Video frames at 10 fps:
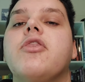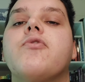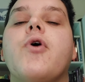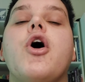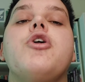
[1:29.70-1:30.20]

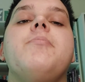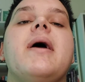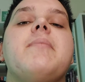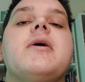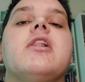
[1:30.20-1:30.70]
The road
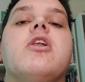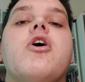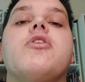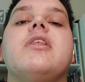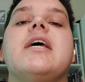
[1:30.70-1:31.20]
may be a
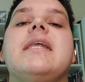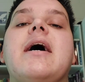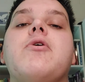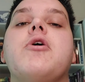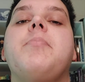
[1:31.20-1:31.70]
lonely and
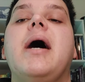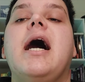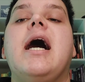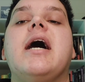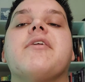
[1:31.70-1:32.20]
narrow
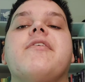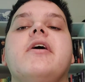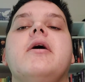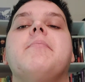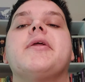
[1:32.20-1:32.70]
path,
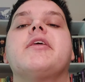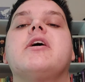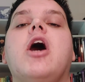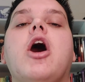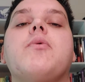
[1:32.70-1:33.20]
but the
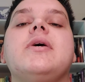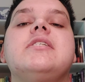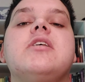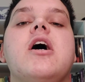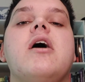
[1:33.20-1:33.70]
God we
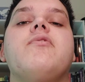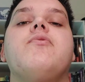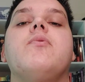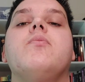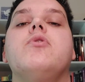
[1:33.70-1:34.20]
serve
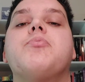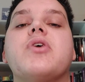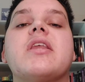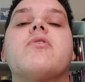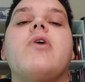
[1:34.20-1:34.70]
will
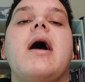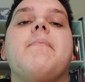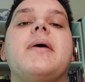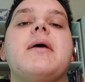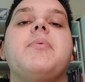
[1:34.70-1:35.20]
bring the
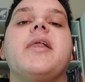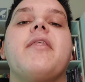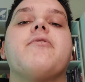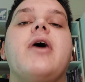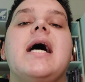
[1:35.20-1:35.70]
right people
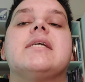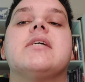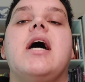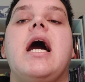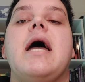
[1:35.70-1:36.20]
at the right
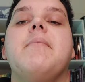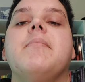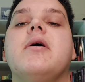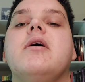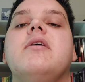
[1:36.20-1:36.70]

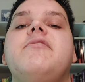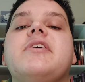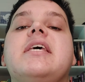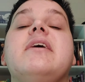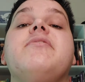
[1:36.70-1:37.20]
time.
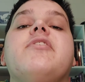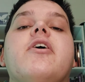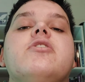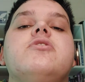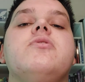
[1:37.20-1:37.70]
Forgive
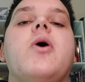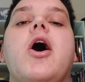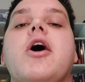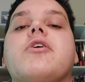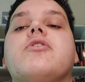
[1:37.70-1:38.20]
those who
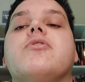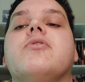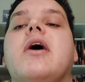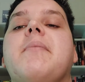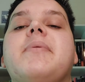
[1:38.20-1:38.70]
hurt
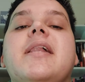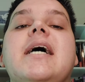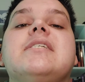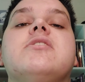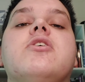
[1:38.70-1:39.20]
you and
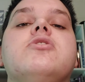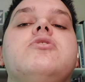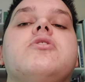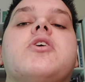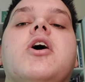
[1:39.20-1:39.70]
bless those
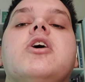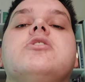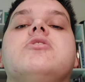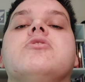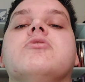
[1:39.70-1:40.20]
who
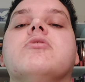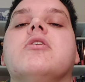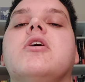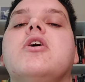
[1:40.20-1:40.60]
curse you.